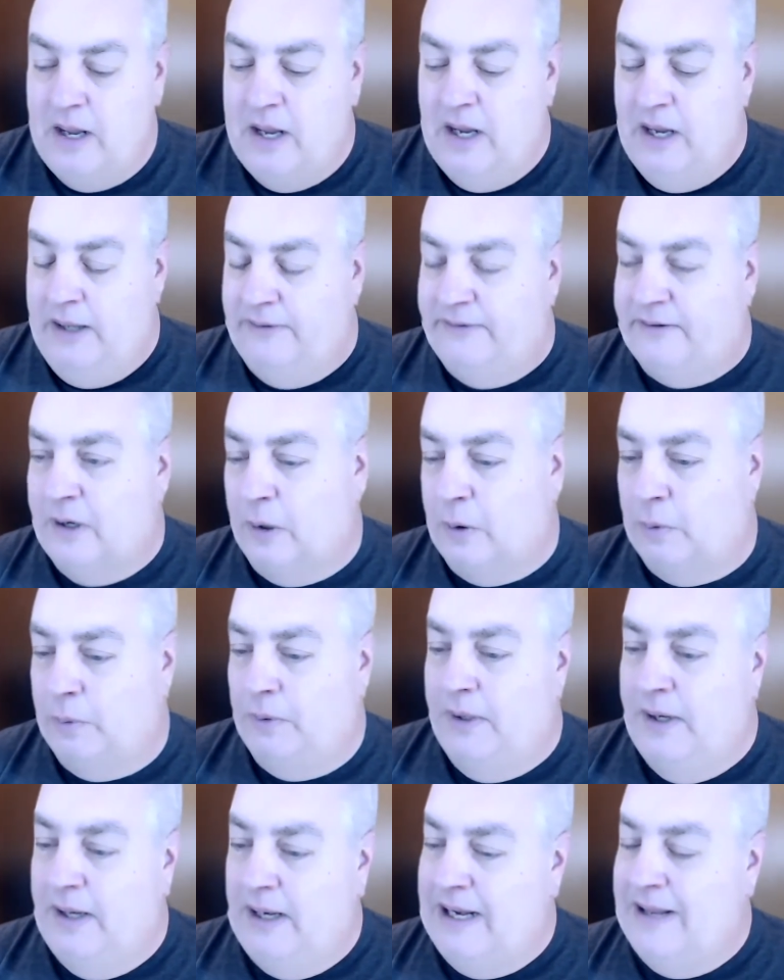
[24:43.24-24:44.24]

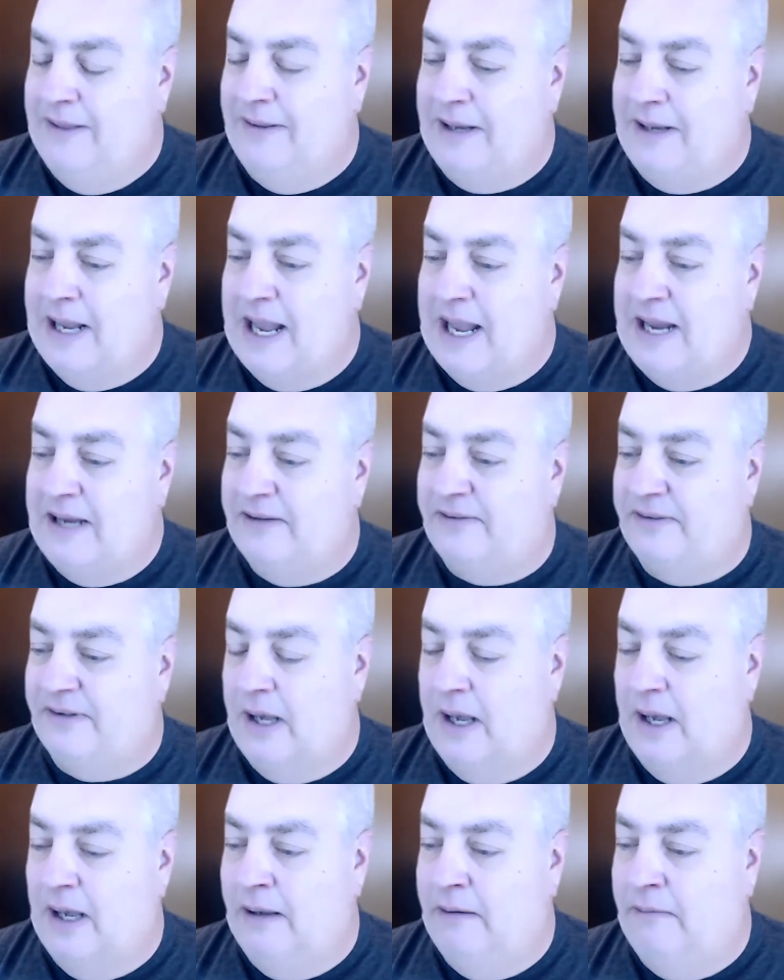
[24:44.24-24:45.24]
So in the case
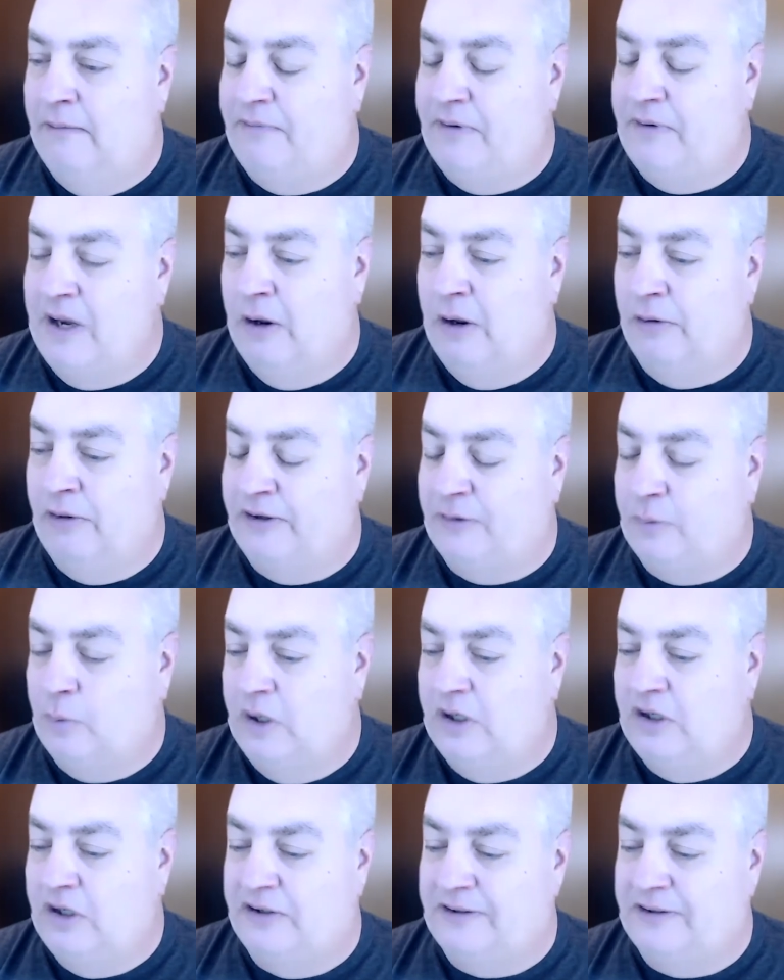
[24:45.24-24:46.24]
of this
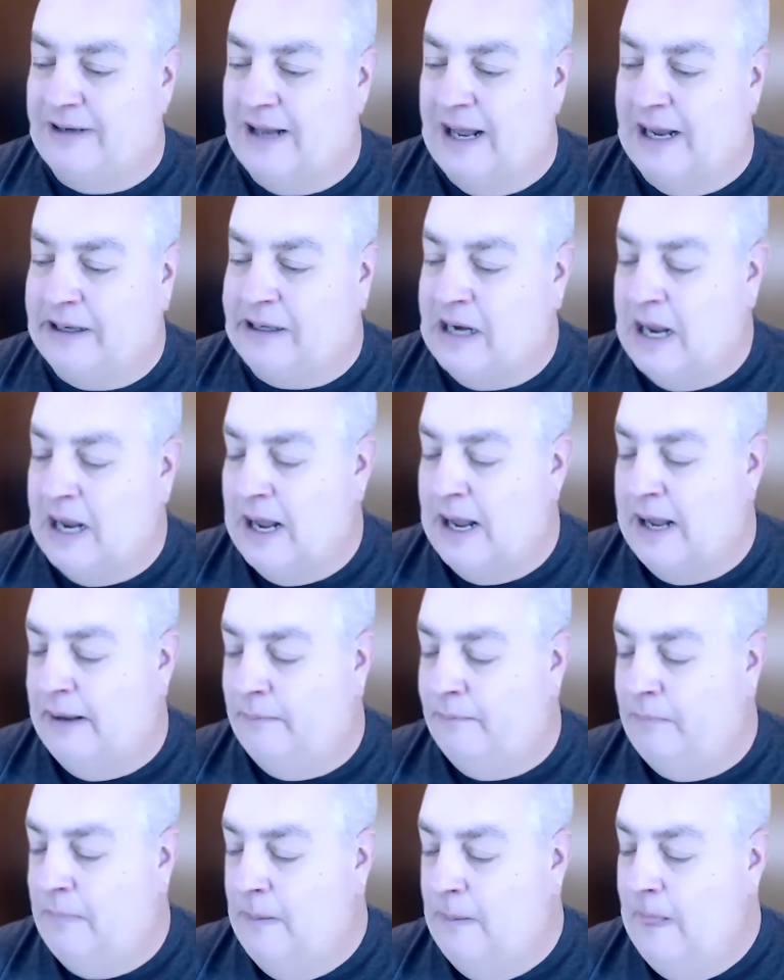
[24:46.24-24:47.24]

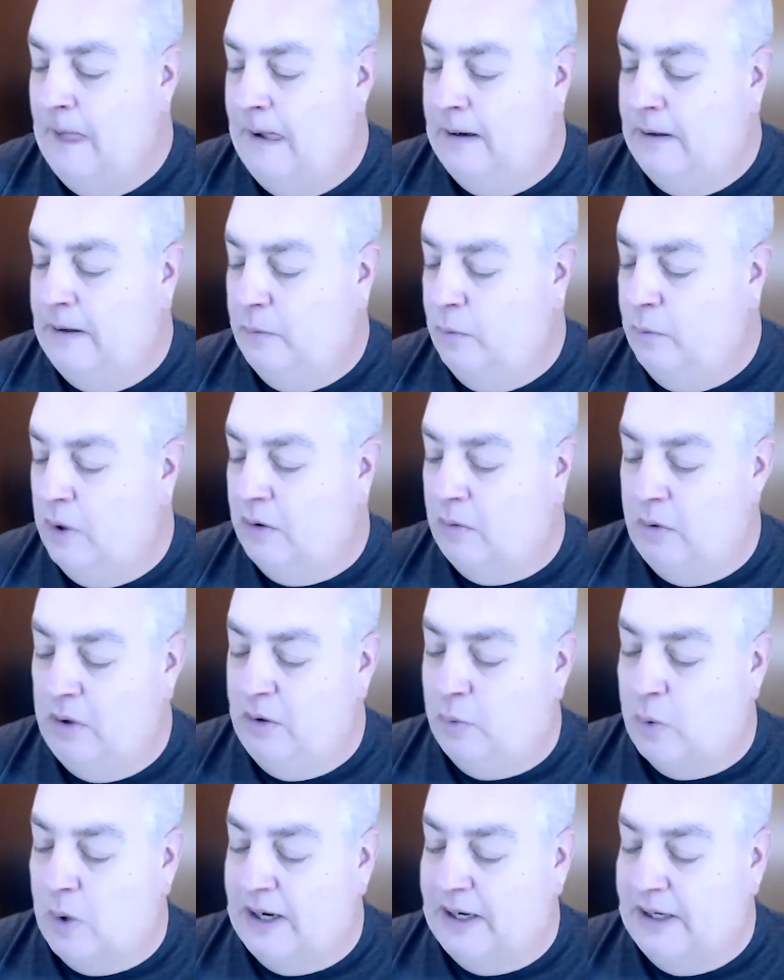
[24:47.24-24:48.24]
widgets.com, what
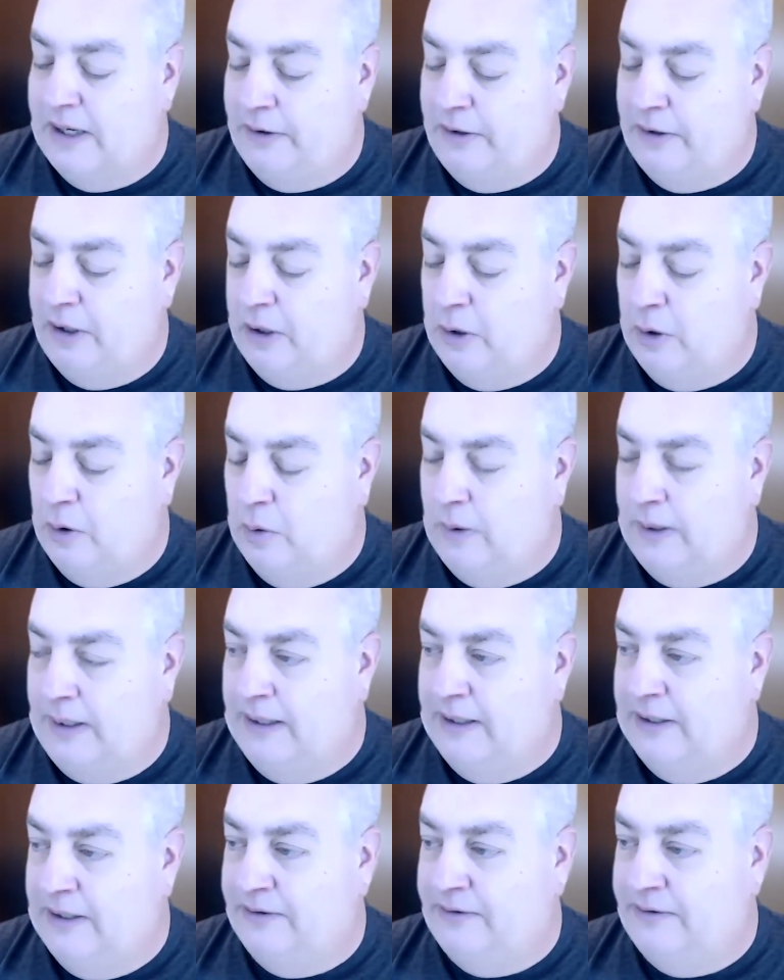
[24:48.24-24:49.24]
we'd want to do
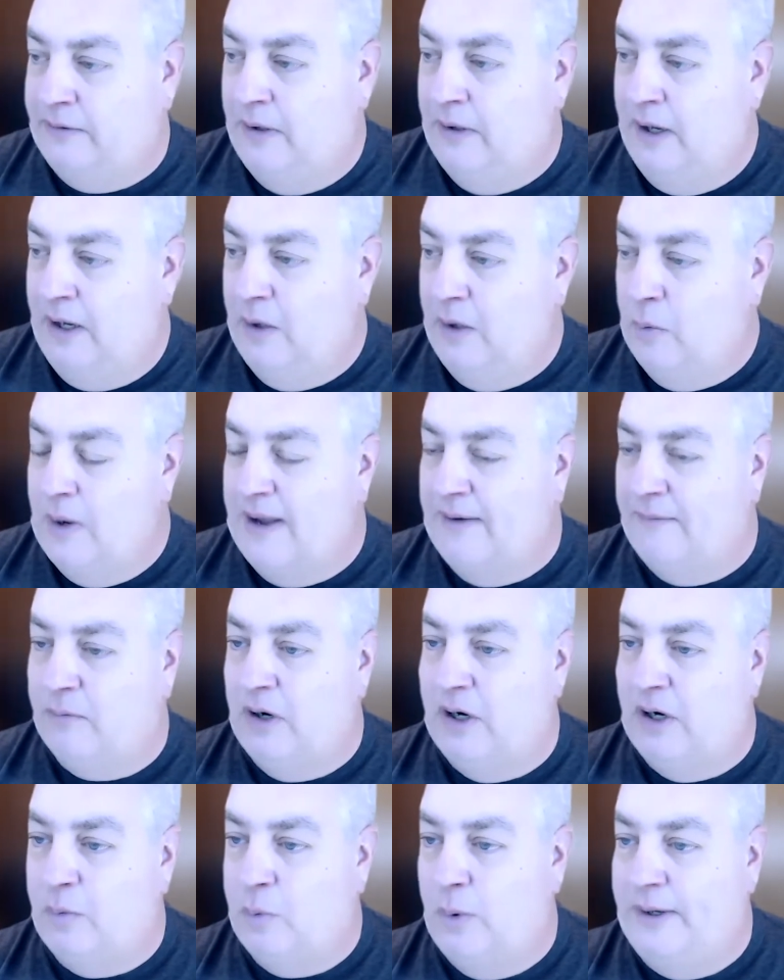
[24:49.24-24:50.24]
is we have
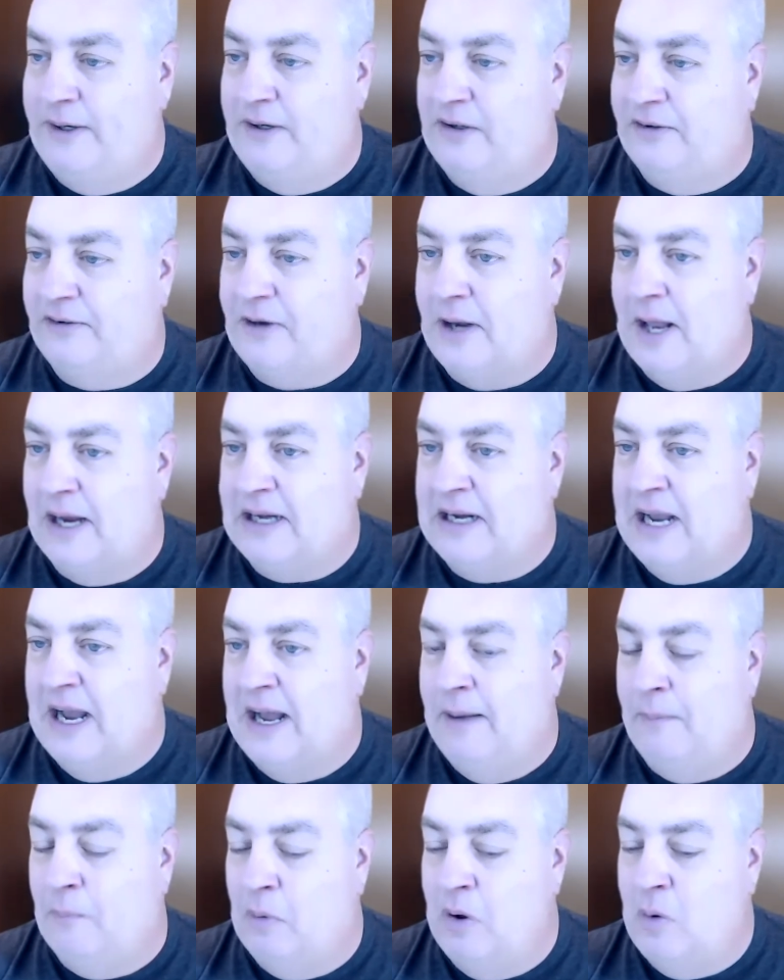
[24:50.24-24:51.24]

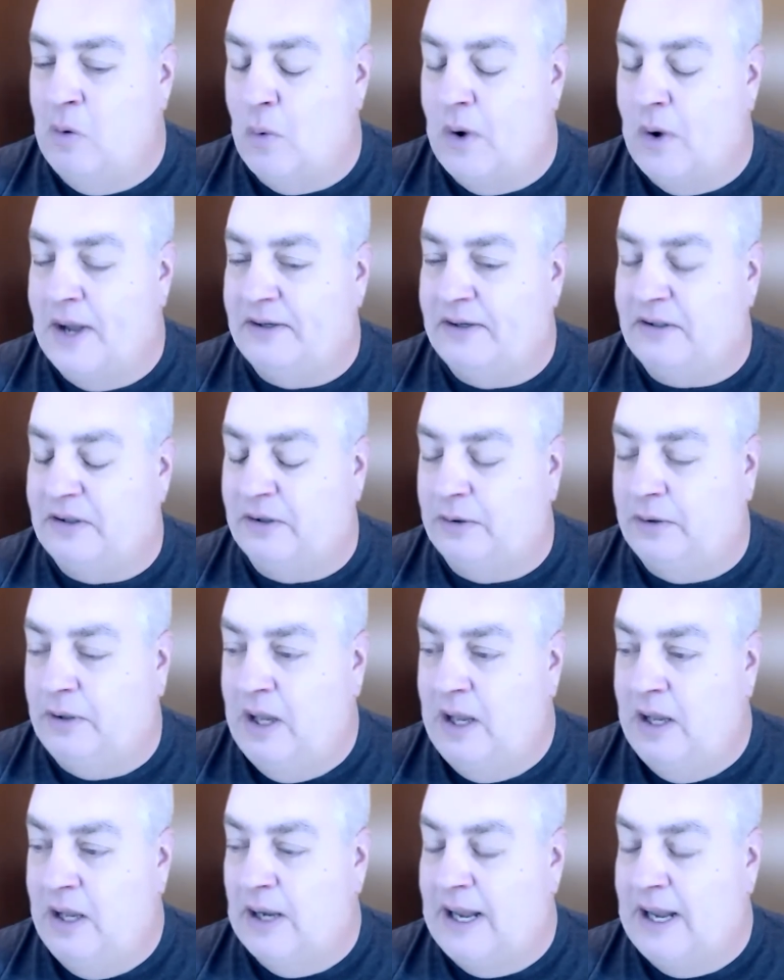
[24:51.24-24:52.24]
redwidgets.com. We want to
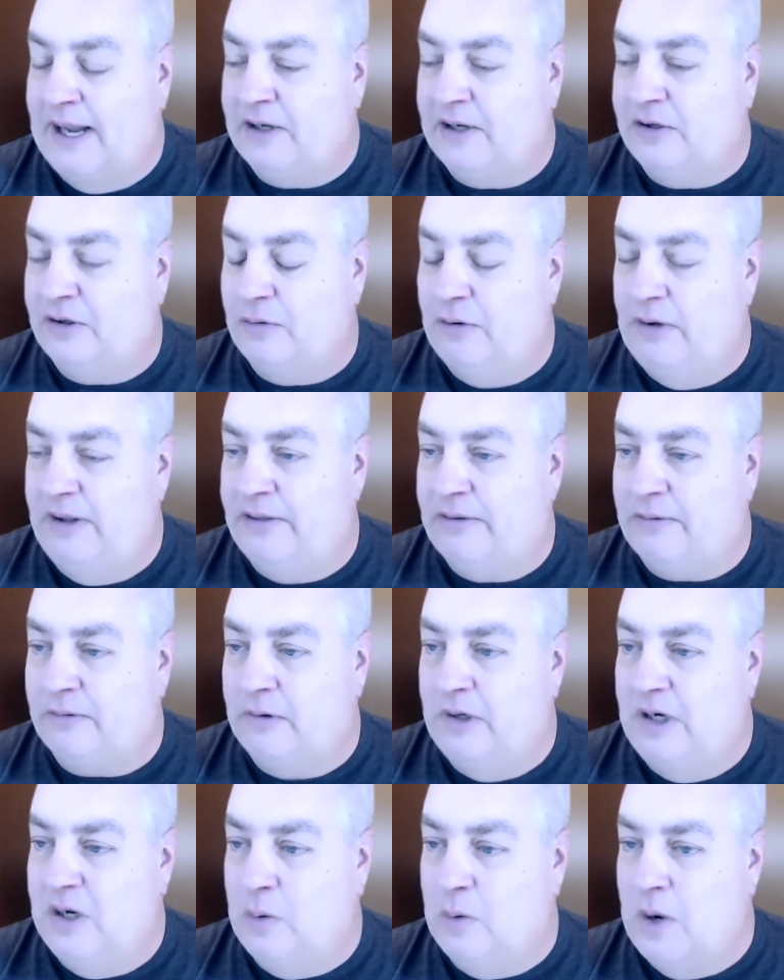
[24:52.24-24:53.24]
actually
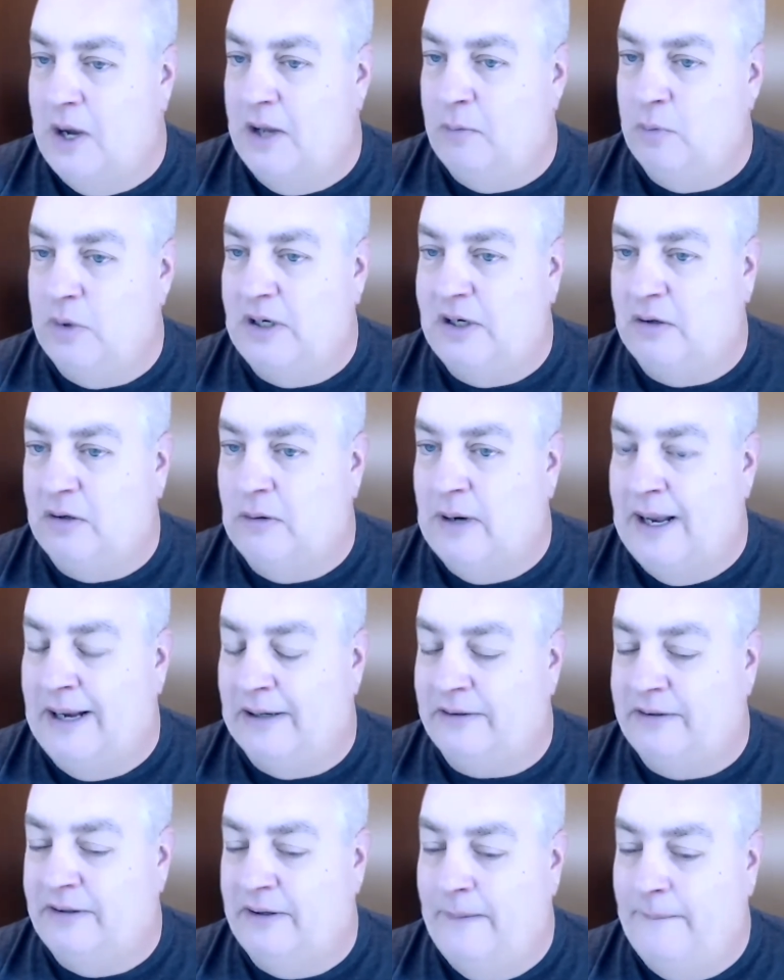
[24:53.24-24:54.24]
301 redirect